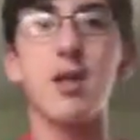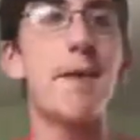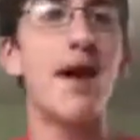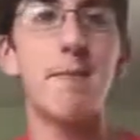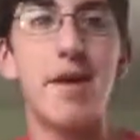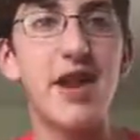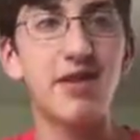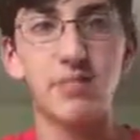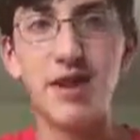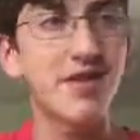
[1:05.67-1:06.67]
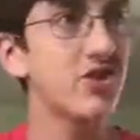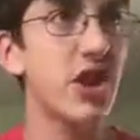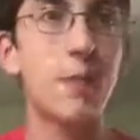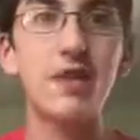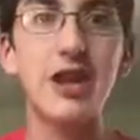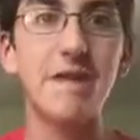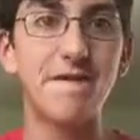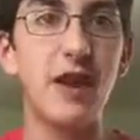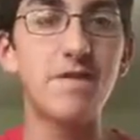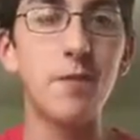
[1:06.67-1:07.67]
minus the pizza job that he got
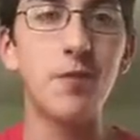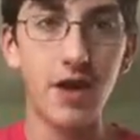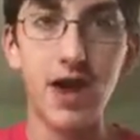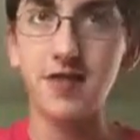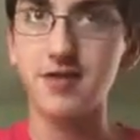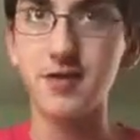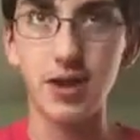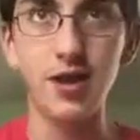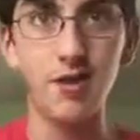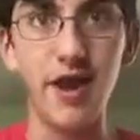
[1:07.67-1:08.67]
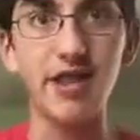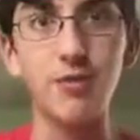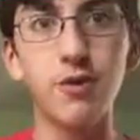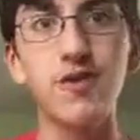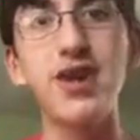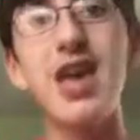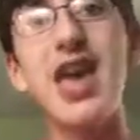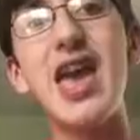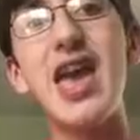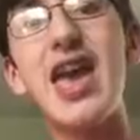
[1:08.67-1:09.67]
fired from the last in the last movie,
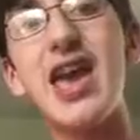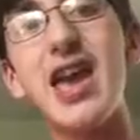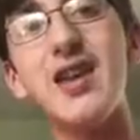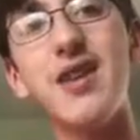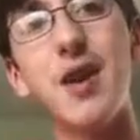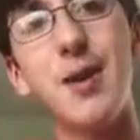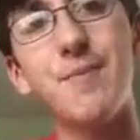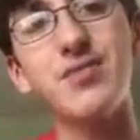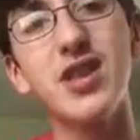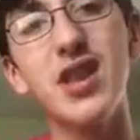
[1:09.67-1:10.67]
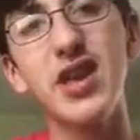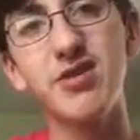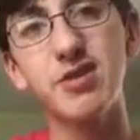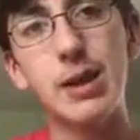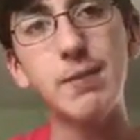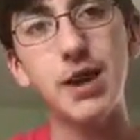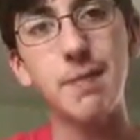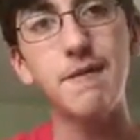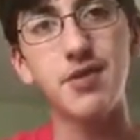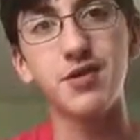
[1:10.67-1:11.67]
and um, he's still top
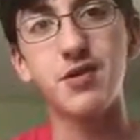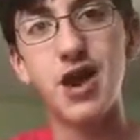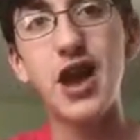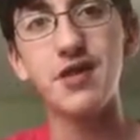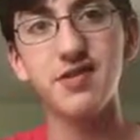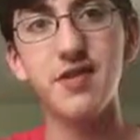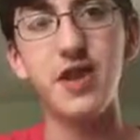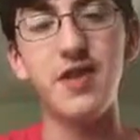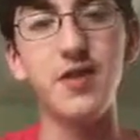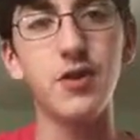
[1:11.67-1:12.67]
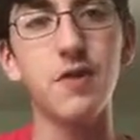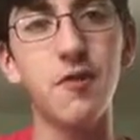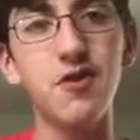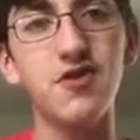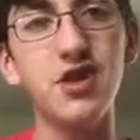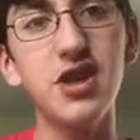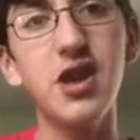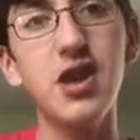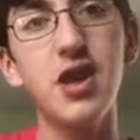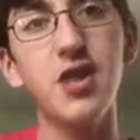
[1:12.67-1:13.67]
top of his class in, in the
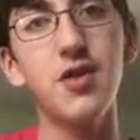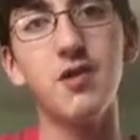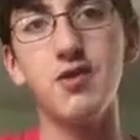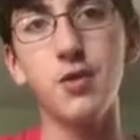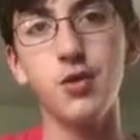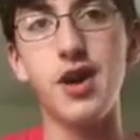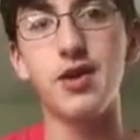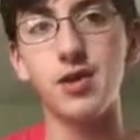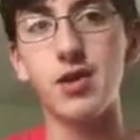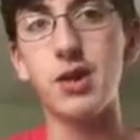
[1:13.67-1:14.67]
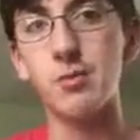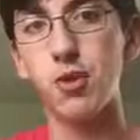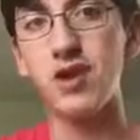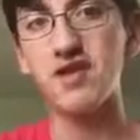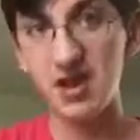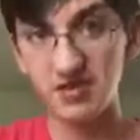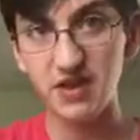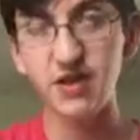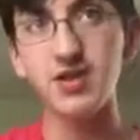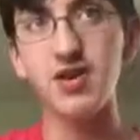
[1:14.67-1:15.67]
university. There's a new cl- girl named Gwen
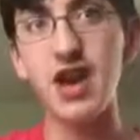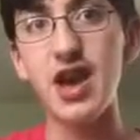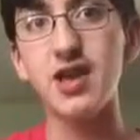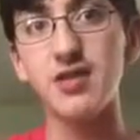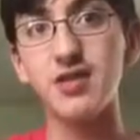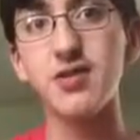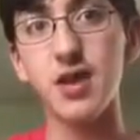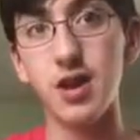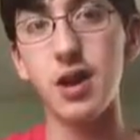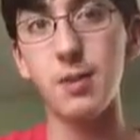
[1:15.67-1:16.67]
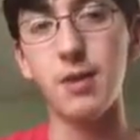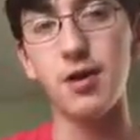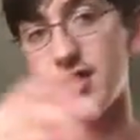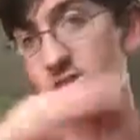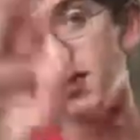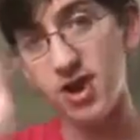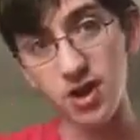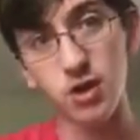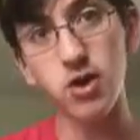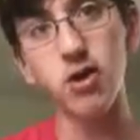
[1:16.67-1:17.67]
Stacy in this class. Um, I'll get to
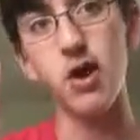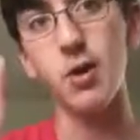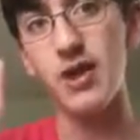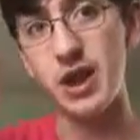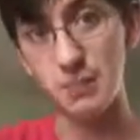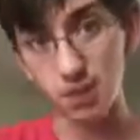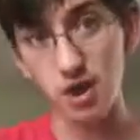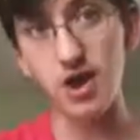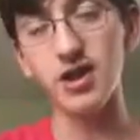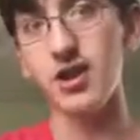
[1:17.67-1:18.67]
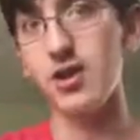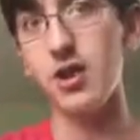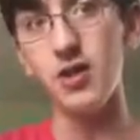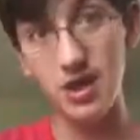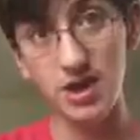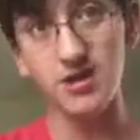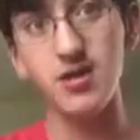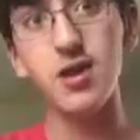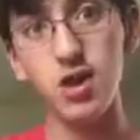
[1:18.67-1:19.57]
later, along with Eddie Brock and all that.